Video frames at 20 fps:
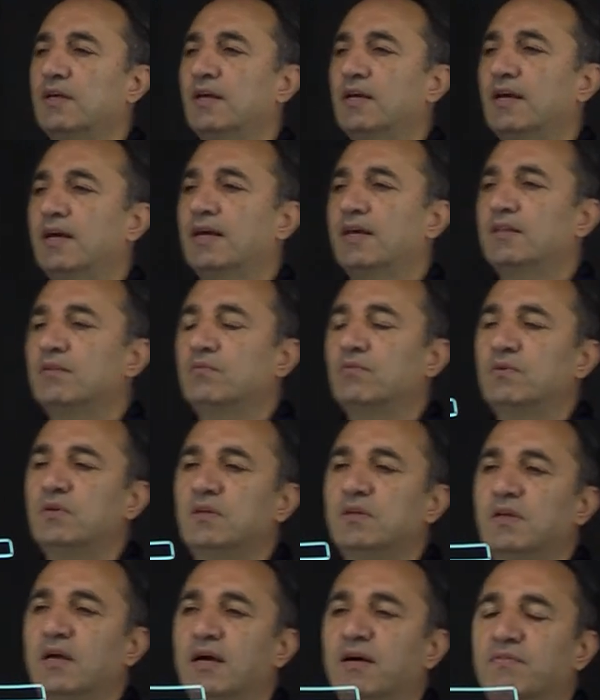And
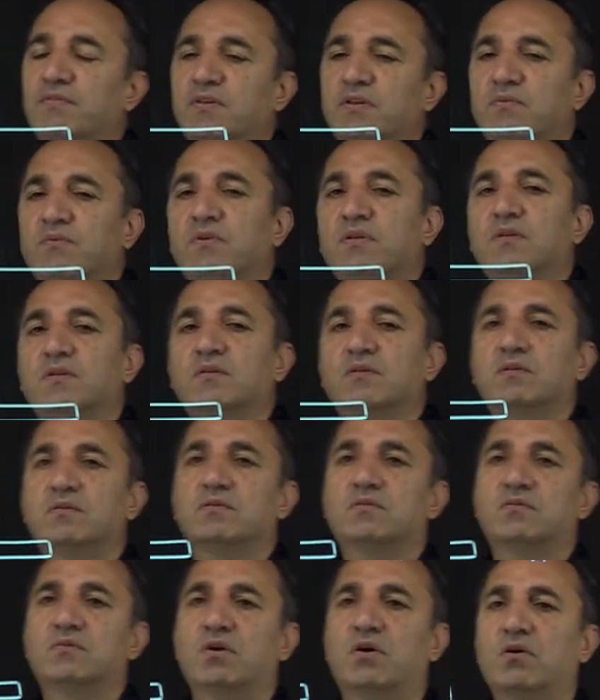after we
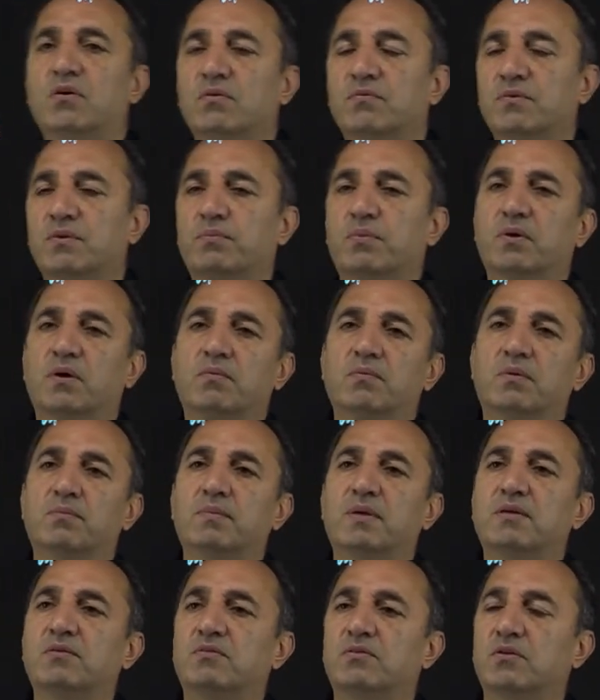solve the problem
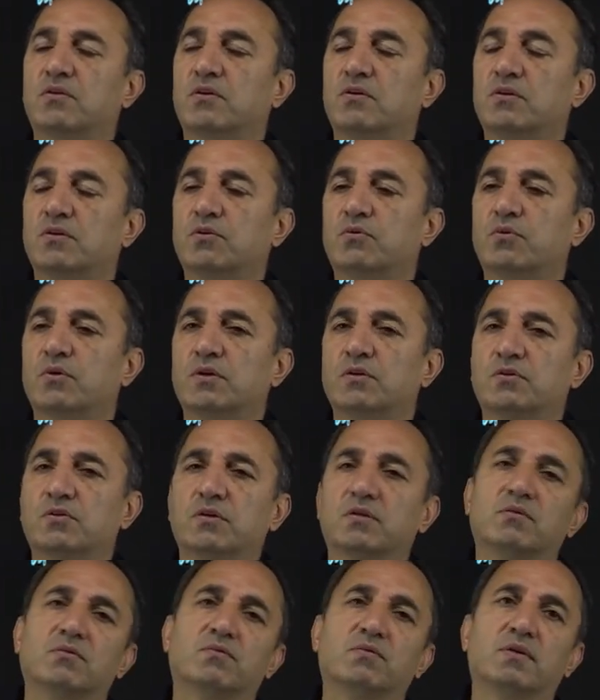based on our
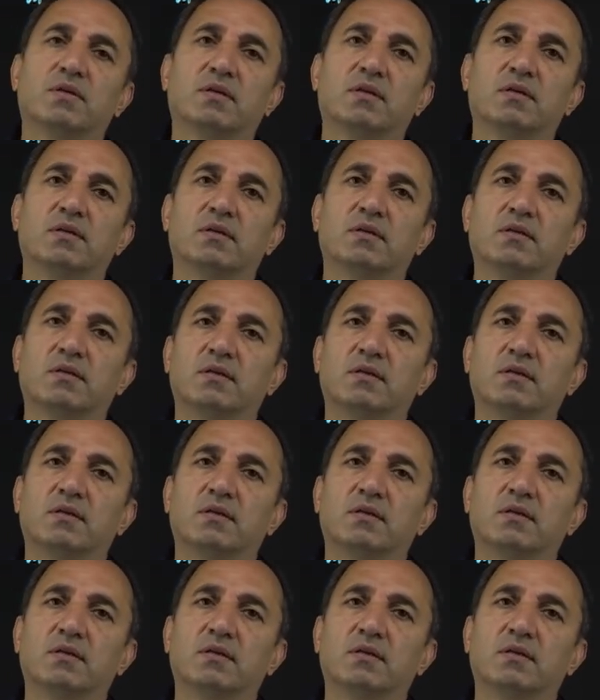equations, we can